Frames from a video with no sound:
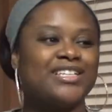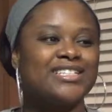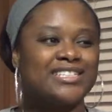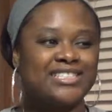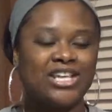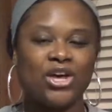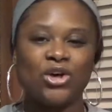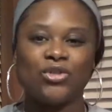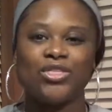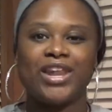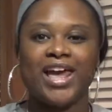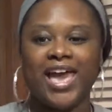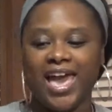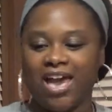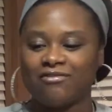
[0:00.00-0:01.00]
So that
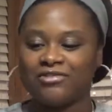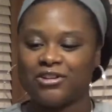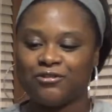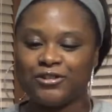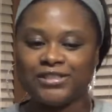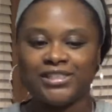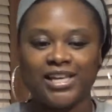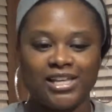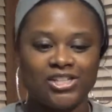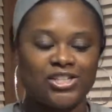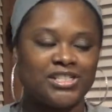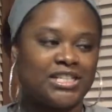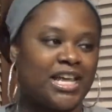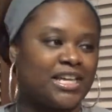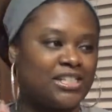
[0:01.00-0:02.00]
I have different
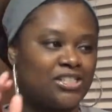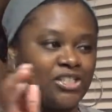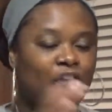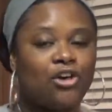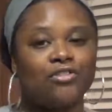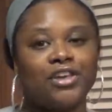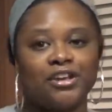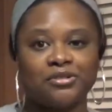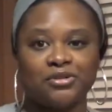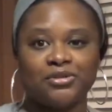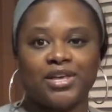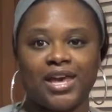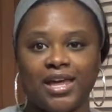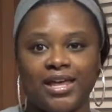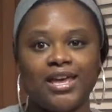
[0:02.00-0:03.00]
sections that I can just go there, do
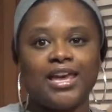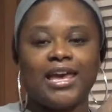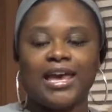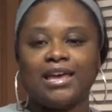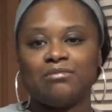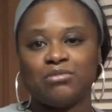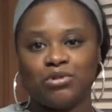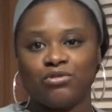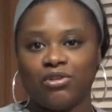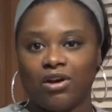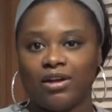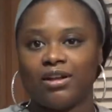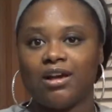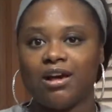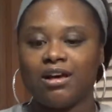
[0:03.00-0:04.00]
that, and move
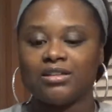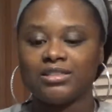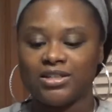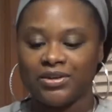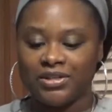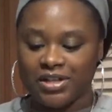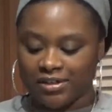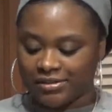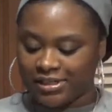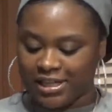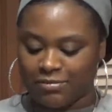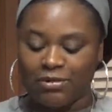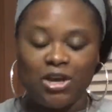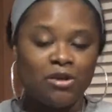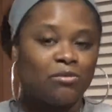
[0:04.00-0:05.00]
on. Also, another
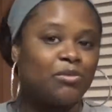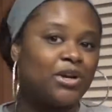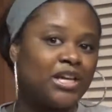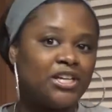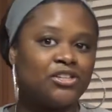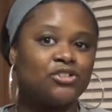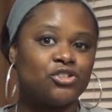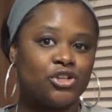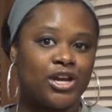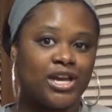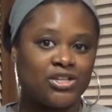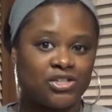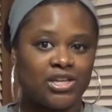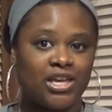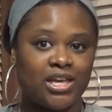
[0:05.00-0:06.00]
tip, bring in your
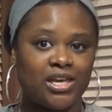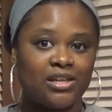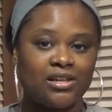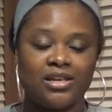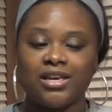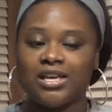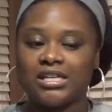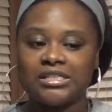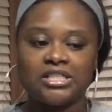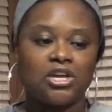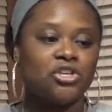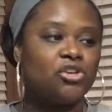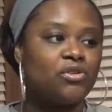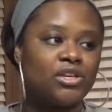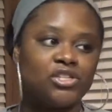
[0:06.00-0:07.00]
trash can so
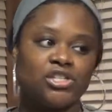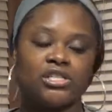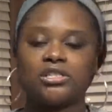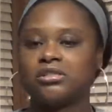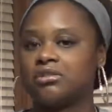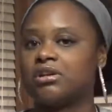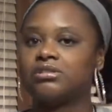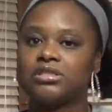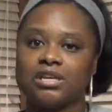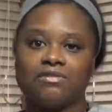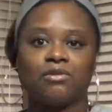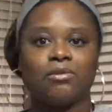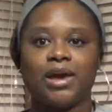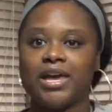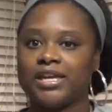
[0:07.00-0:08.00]
you can just throw stuff
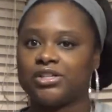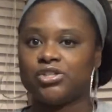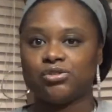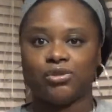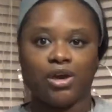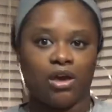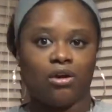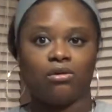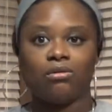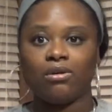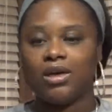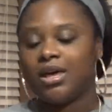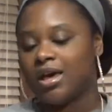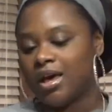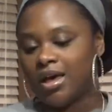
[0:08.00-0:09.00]
away as you go.
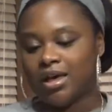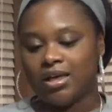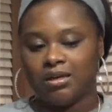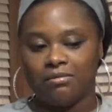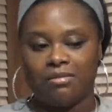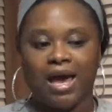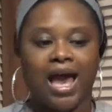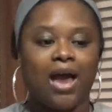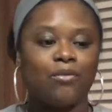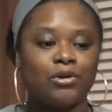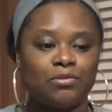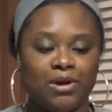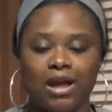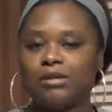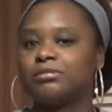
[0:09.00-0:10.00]
I
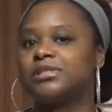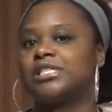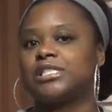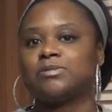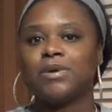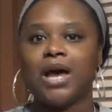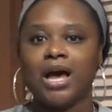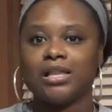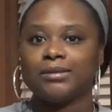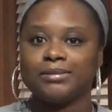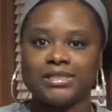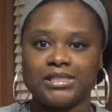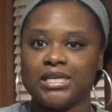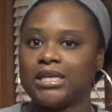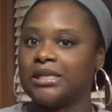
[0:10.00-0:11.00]
would probably just pile up
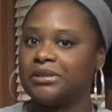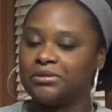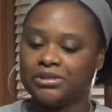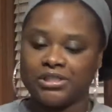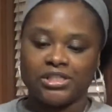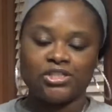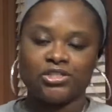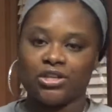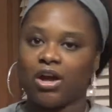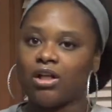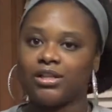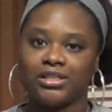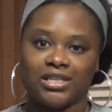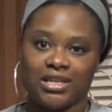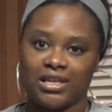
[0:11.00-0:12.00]
the sink and do the dishes all
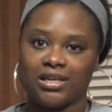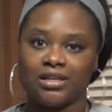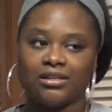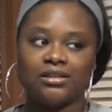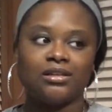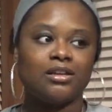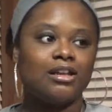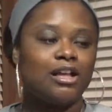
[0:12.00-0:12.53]
at the end.